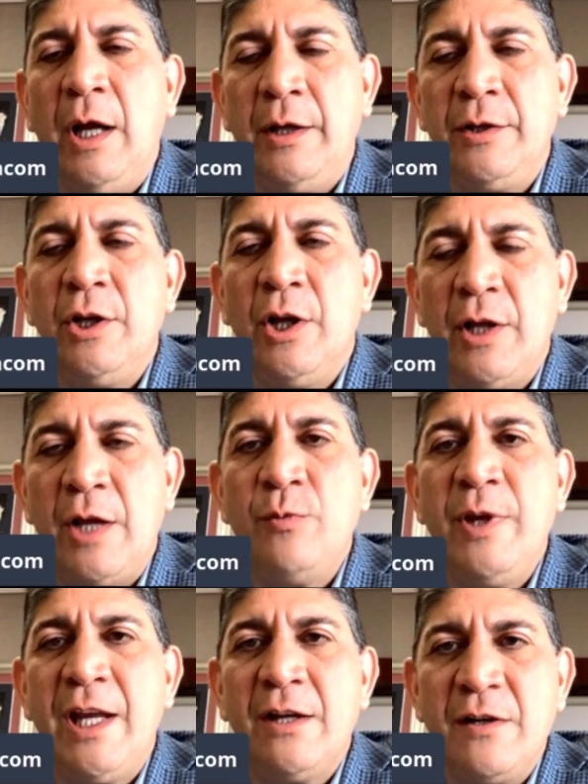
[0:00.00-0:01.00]
you know, that we
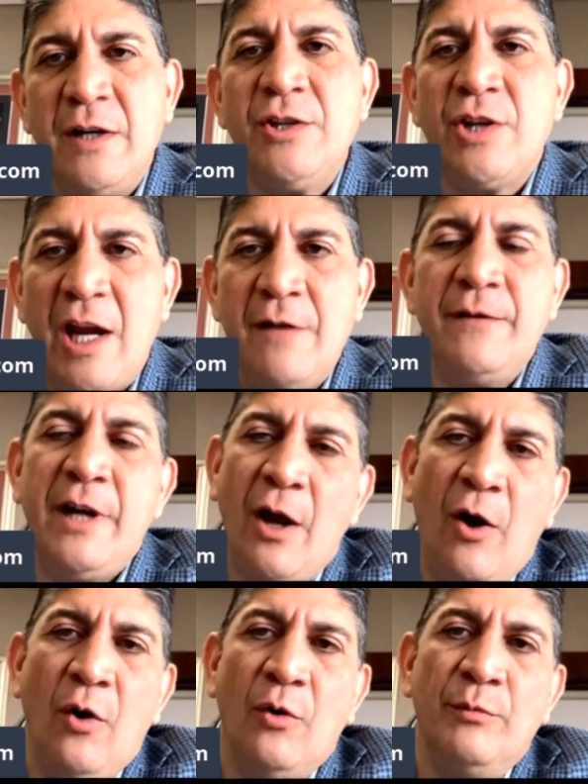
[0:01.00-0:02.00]
can reach every
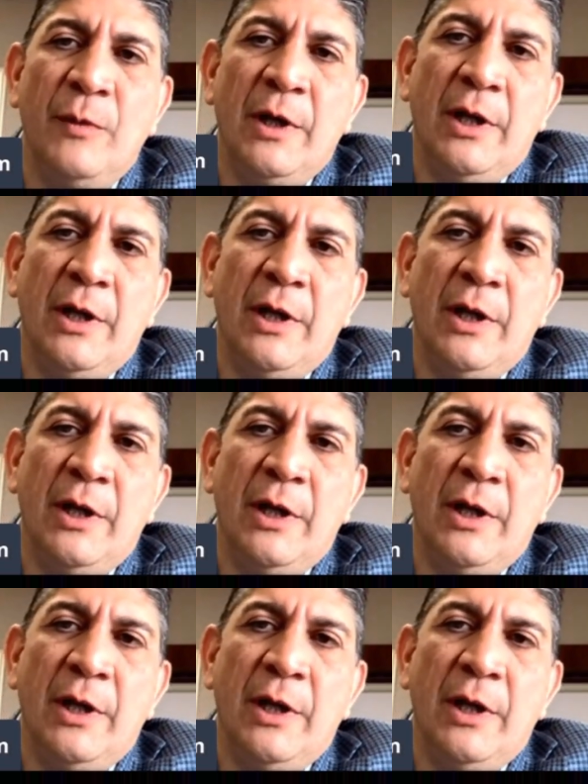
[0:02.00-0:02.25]
home